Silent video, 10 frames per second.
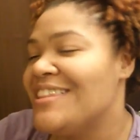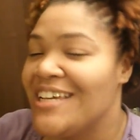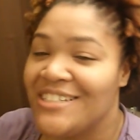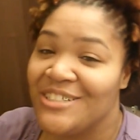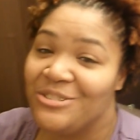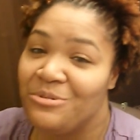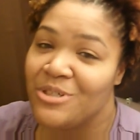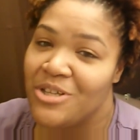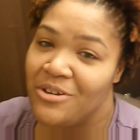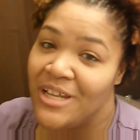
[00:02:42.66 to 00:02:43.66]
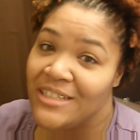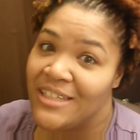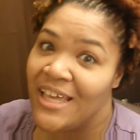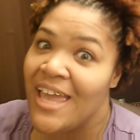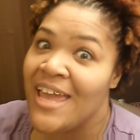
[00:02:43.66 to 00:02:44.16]
they should do a show like
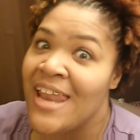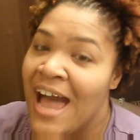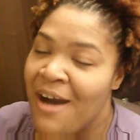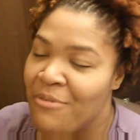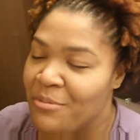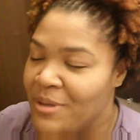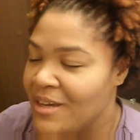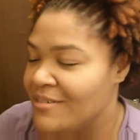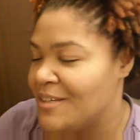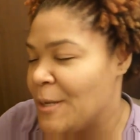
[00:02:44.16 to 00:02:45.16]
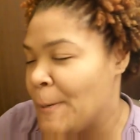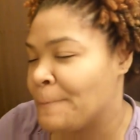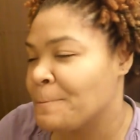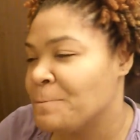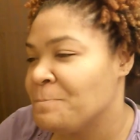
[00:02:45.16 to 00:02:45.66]
that, and I would be on there.
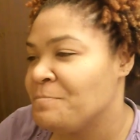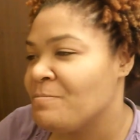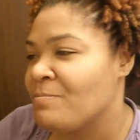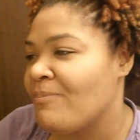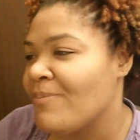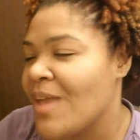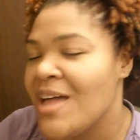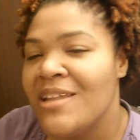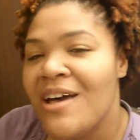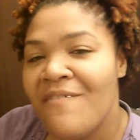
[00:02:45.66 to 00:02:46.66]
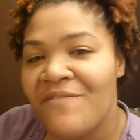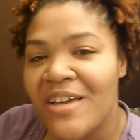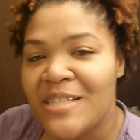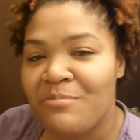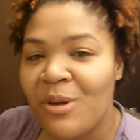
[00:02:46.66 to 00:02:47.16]
I love
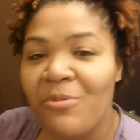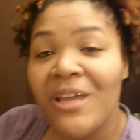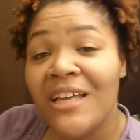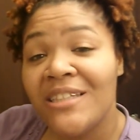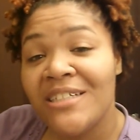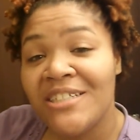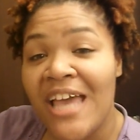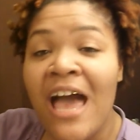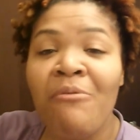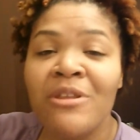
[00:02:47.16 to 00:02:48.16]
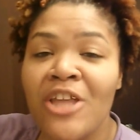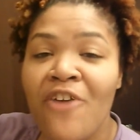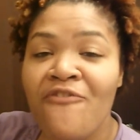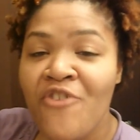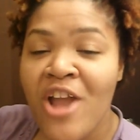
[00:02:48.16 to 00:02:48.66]
Facebook. We get to chat with our
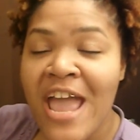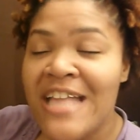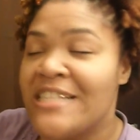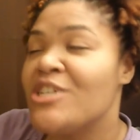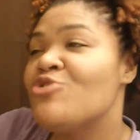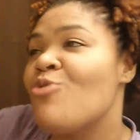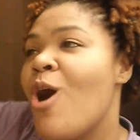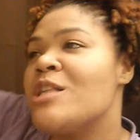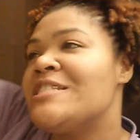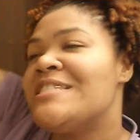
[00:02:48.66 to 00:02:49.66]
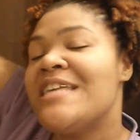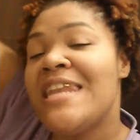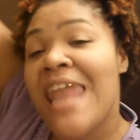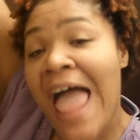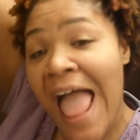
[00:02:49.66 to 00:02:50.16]
friends across the
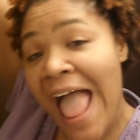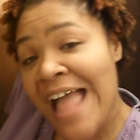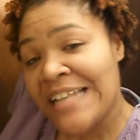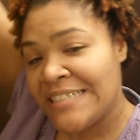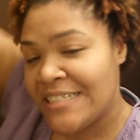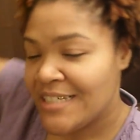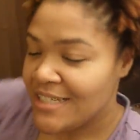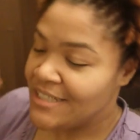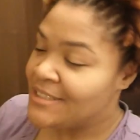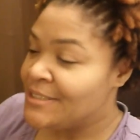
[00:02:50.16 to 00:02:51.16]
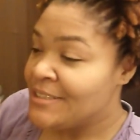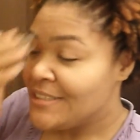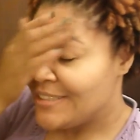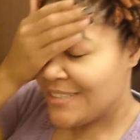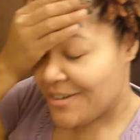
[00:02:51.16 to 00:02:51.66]
land.
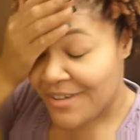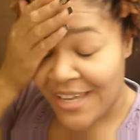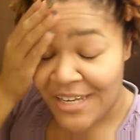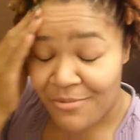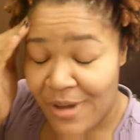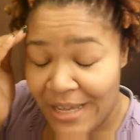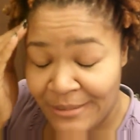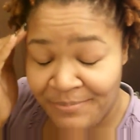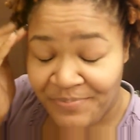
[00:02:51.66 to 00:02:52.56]
So anyway,